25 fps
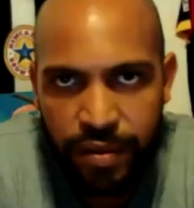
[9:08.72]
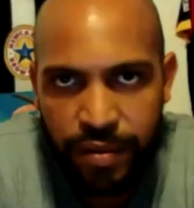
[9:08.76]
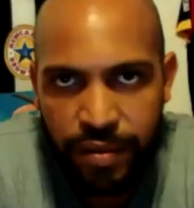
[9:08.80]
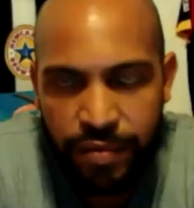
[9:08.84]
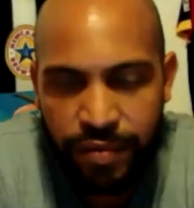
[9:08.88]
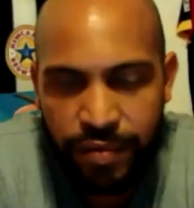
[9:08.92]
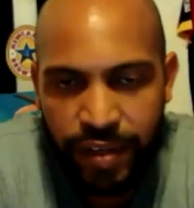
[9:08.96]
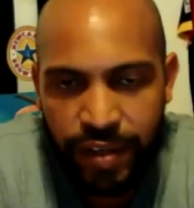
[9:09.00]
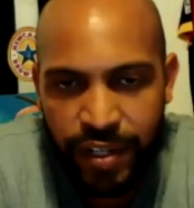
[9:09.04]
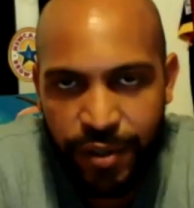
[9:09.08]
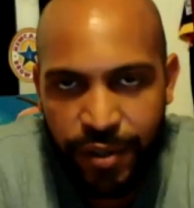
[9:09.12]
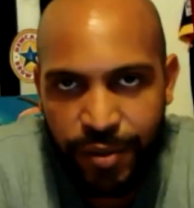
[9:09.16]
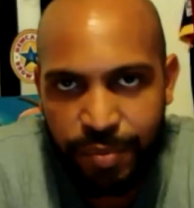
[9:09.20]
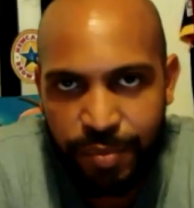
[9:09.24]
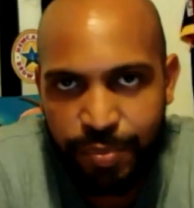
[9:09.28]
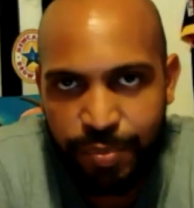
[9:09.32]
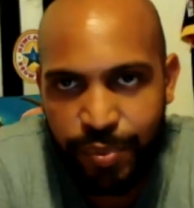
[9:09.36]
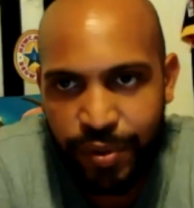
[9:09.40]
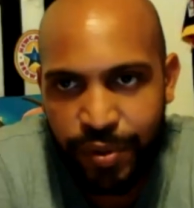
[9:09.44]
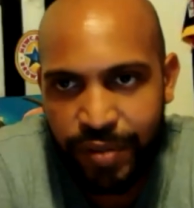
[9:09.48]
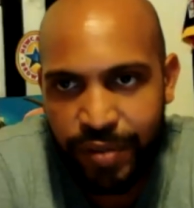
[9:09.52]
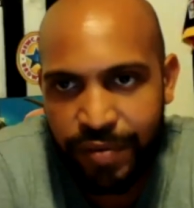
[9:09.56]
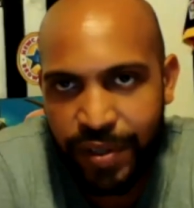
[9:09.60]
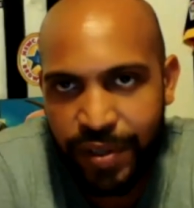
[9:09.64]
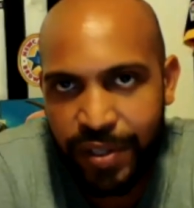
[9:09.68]
very good
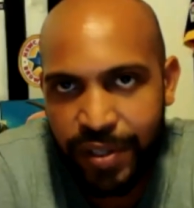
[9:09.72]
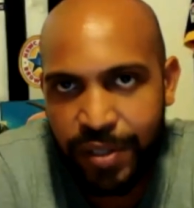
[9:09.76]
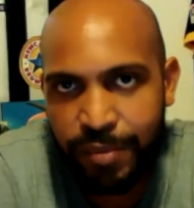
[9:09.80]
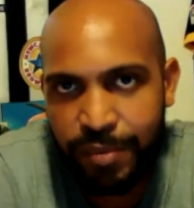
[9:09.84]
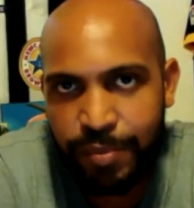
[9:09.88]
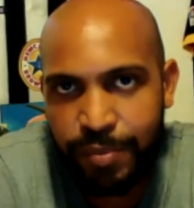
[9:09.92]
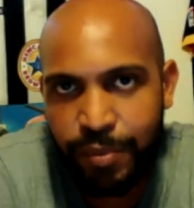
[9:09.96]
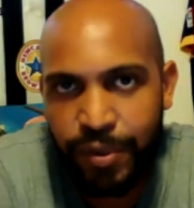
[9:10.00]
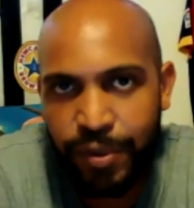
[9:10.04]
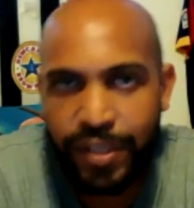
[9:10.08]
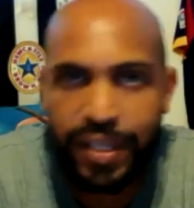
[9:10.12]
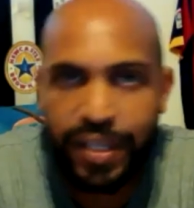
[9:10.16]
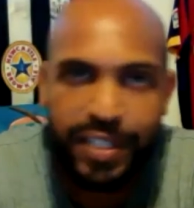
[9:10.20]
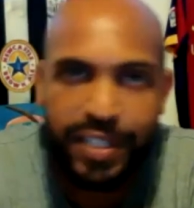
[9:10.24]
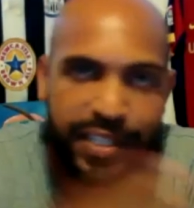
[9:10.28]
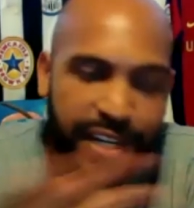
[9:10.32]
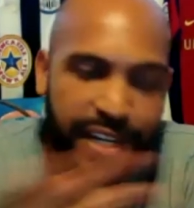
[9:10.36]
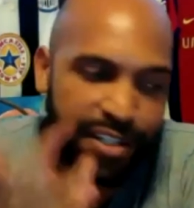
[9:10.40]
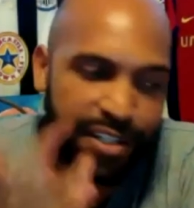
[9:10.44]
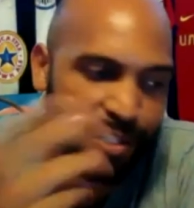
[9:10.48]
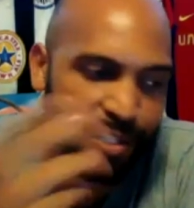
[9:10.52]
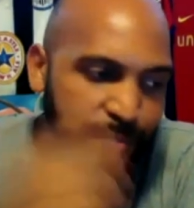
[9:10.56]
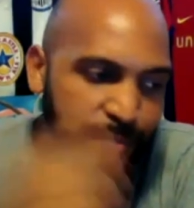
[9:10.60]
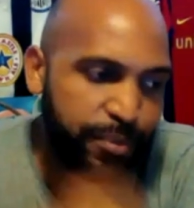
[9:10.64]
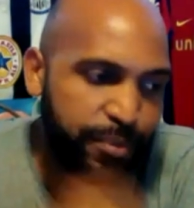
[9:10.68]
point. Very good point. Let's
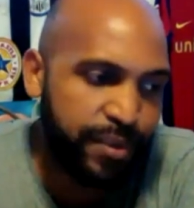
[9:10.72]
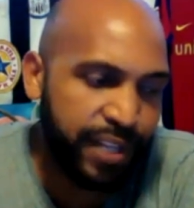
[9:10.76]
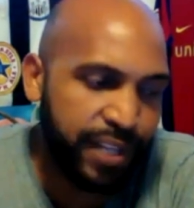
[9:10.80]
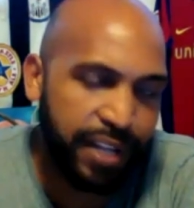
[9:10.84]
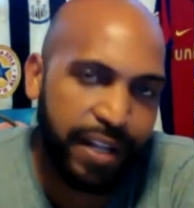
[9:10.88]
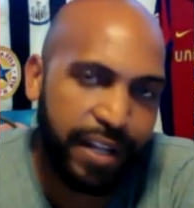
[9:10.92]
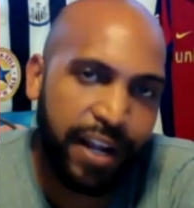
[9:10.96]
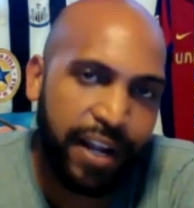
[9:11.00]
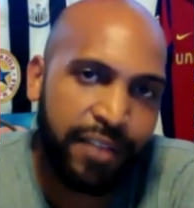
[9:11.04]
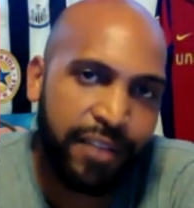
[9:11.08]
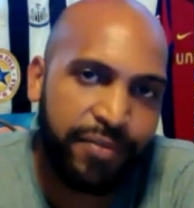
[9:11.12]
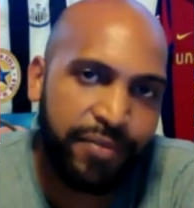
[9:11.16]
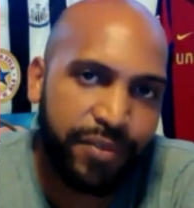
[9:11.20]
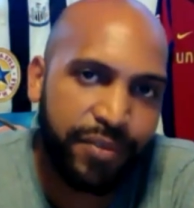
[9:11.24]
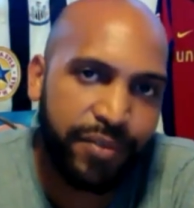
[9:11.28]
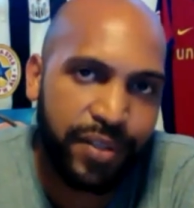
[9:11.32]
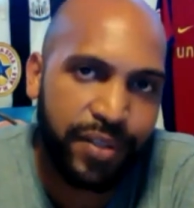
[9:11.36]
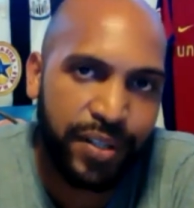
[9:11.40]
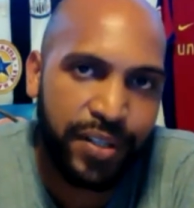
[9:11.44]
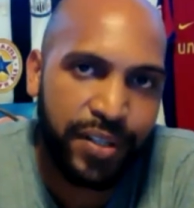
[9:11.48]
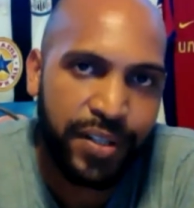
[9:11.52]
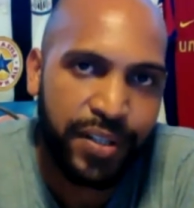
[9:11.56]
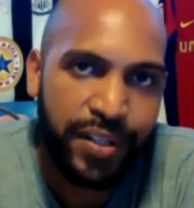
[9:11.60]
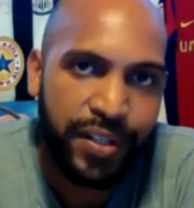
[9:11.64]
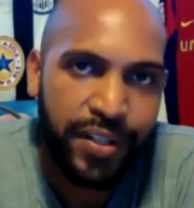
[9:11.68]
actually put that out
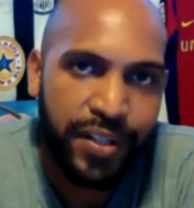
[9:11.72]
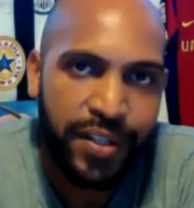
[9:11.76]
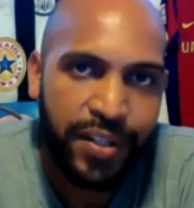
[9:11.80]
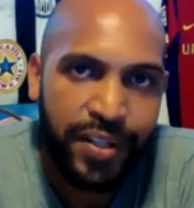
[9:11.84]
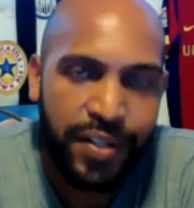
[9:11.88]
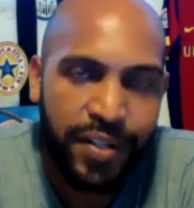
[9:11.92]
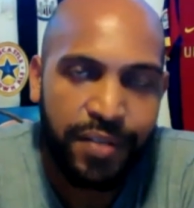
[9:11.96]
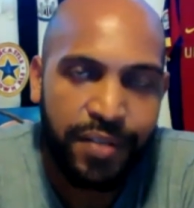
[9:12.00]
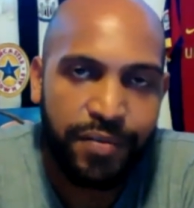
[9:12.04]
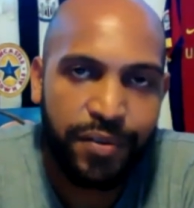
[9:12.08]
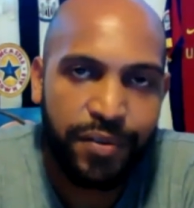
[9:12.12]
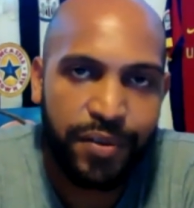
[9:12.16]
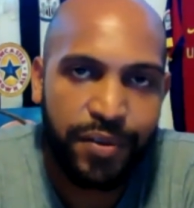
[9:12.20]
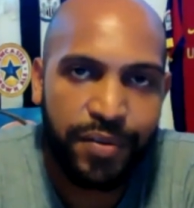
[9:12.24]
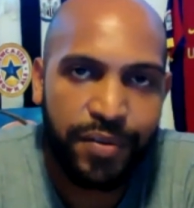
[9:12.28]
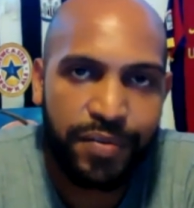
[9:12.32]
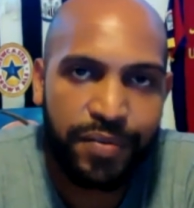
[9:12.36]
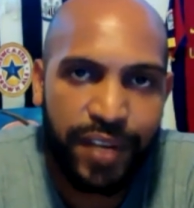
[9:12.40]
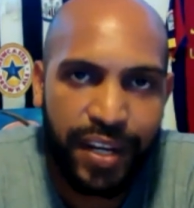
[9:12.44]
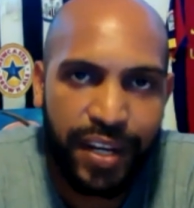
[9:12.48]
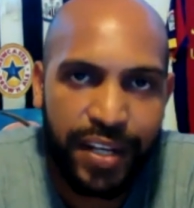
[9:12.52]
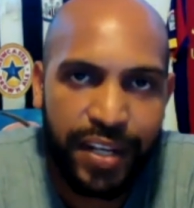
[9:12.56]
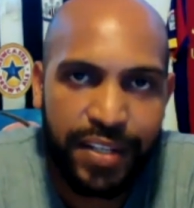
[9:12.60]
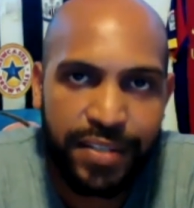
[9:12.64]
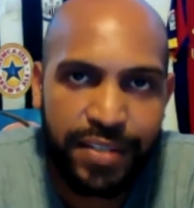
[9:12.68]
for the
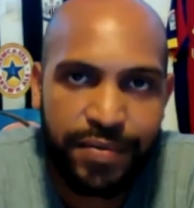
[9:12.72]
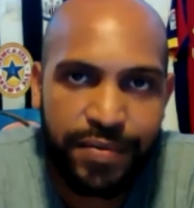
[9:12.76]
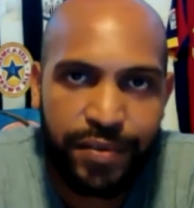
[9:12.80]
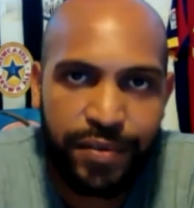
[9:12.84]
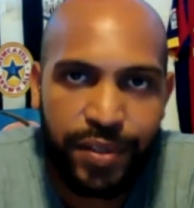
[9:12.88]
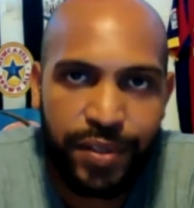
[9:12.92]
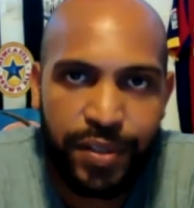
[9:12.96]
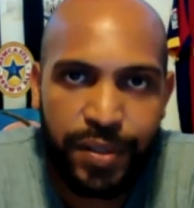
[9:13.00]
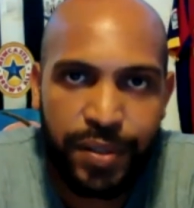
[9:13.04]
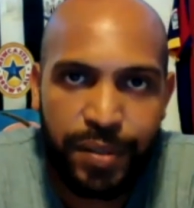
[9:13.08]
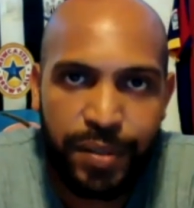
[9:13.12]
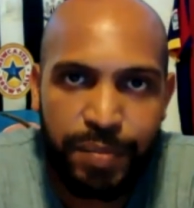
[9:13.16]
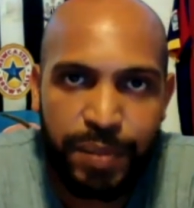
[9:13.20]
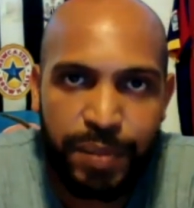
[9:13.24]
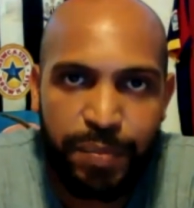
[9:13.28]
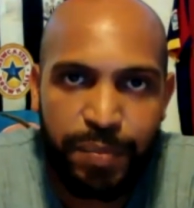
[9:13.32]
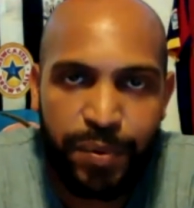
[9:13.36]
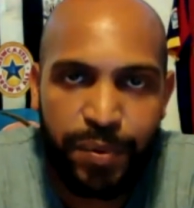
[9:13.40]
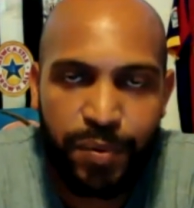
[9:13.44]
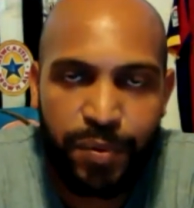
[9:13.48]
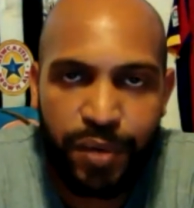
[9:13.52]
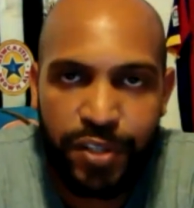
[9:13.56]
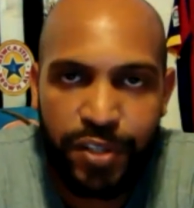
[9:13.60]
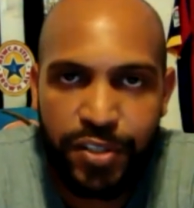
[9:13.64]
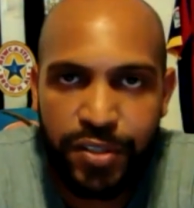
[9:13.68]
fans, for the people
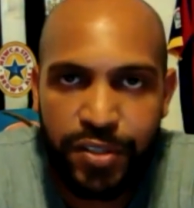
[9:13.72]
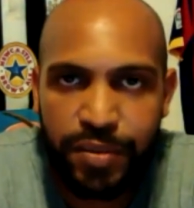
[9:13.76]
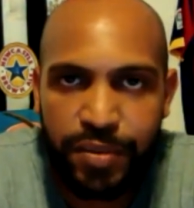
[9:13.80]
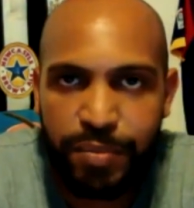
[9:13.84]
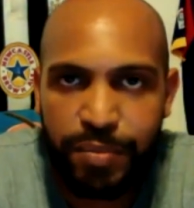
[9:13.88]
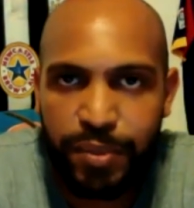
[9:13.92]
watching.